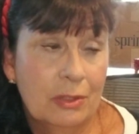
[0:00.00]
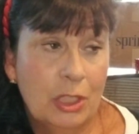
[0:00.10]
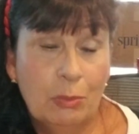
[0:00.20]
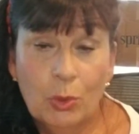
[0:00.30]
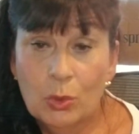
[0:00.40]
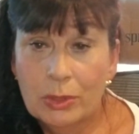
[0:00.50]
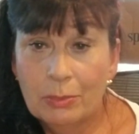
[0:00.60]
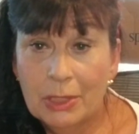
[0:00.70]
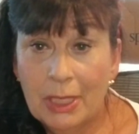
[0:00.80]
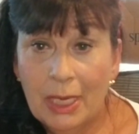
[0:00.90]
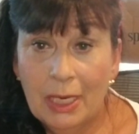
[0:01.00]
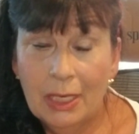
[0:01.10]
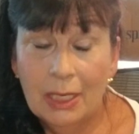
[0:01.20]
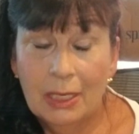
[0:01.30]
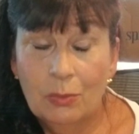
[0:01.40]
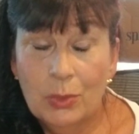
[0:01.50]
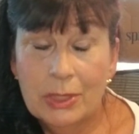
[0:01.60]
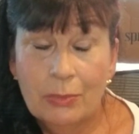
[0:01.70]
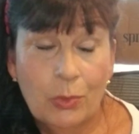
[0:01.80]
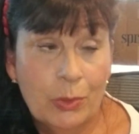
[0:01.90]
he pulls up today, and
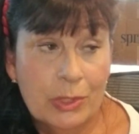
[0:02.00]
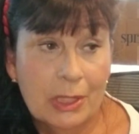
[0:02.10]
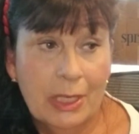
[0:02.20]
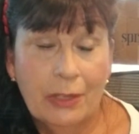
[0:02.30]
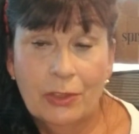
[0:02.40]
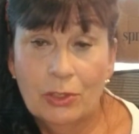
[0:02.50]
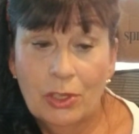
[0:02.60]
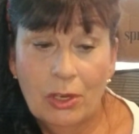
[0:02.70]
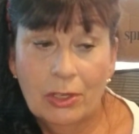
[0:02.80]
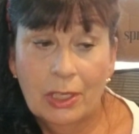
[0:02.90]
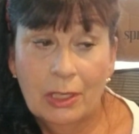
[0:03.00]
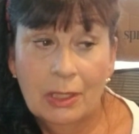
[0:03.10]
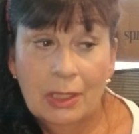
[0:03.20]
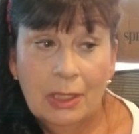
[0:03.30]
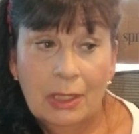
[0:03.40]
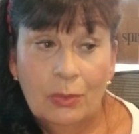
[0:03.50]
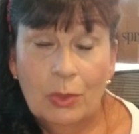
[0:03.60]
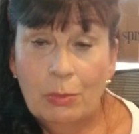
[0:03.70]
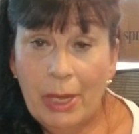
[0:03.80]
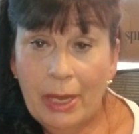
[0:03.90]
we were sitting out there talking for
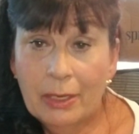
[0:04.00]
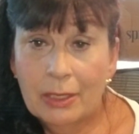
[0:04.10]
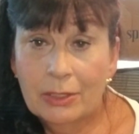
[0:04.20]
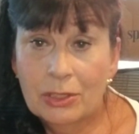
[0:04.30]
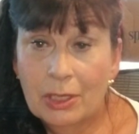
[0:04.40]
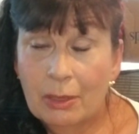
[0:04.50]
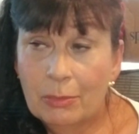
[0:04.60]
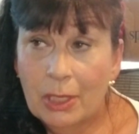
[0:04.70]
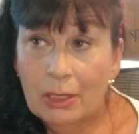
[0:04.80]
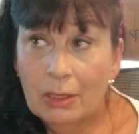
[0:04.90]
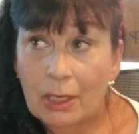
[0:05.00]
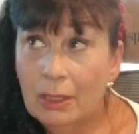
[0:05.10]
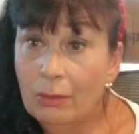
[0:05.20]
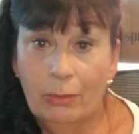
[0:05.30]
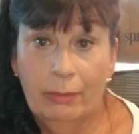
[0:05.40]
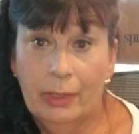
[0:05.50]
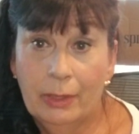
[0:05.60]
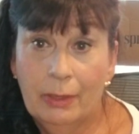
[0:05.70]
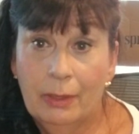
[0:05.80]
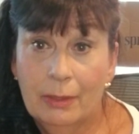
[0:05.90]
the package, and I'm thinking, I didn't order
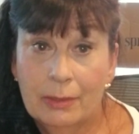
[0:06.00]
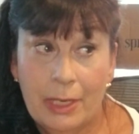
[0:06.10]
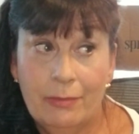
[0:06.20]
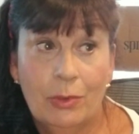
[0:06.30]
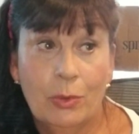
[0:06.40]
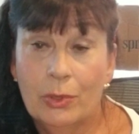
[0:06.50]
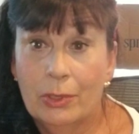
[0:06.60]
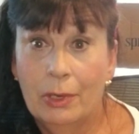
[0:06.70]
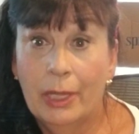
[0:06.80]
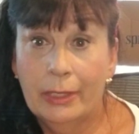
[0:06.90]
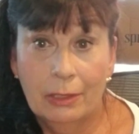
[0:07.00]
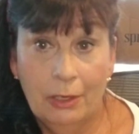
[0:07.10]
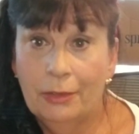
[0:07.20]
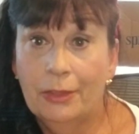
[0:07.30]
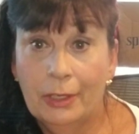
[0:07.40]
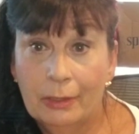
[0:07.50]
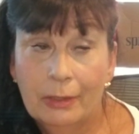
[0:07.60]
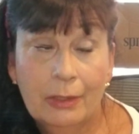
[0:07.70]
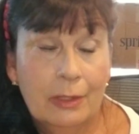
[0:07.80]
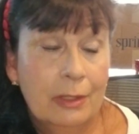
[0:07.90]
anything, because I haven't ordered like nothing.
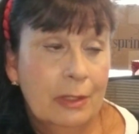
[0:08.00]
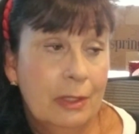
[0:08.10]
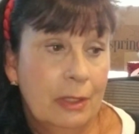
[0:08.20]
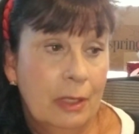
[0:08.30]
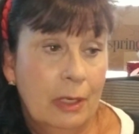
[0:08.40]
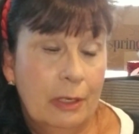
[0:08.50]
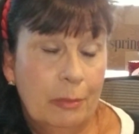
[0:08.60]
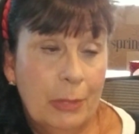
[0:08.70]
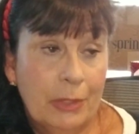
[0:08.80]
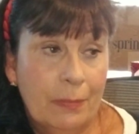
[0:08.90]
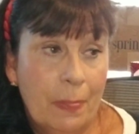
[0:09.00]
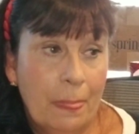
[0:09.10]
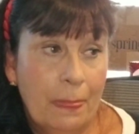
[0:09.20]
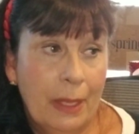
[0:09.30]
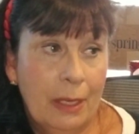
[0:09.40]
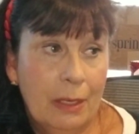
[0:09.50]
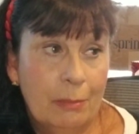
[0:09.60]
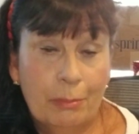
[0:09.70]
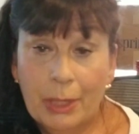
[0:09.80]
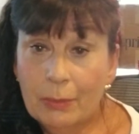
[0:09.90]

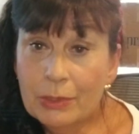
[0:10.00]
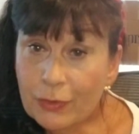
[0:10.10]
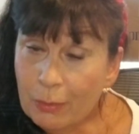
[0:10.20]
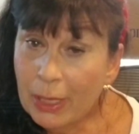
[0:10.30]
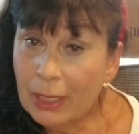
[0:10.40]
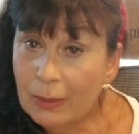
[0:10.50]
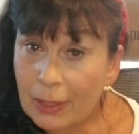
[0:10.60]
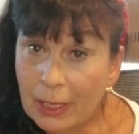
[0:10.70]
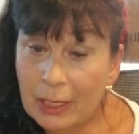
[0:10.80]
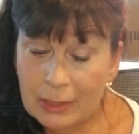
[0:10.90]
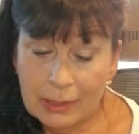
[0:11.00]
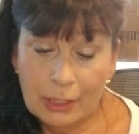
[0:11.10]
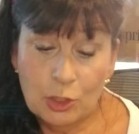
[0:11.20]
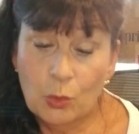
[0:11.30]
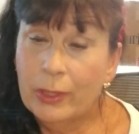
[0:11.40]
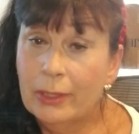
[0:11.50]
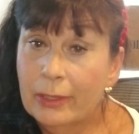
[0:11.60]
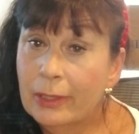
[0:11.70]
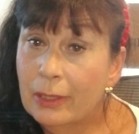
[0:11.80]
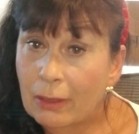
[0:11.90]
But it was for me, and it said Sweet
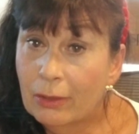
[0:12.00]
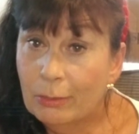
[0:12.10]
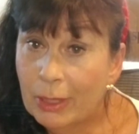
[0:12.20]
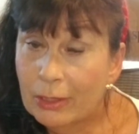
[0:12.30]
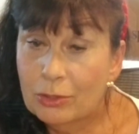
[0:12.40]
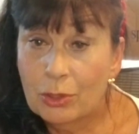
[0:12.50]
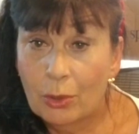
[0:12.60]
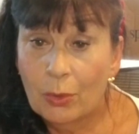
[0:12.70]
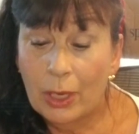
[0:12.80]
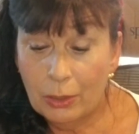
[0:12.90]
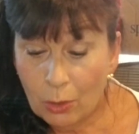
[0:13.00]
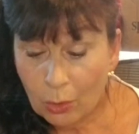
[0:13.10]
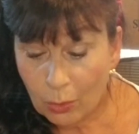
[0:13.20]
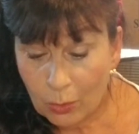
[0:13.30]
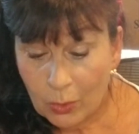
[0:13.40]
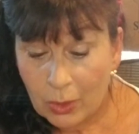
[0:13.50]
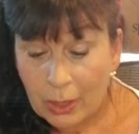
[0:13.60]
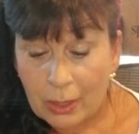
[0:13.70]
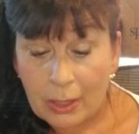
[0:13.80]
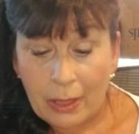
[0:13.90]
Lily and Ollybug, so I know
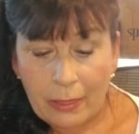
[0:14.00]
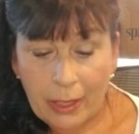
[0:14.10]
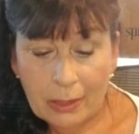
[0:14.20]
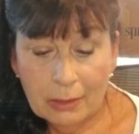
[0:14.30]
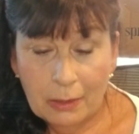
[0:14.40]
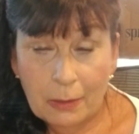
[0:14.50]
that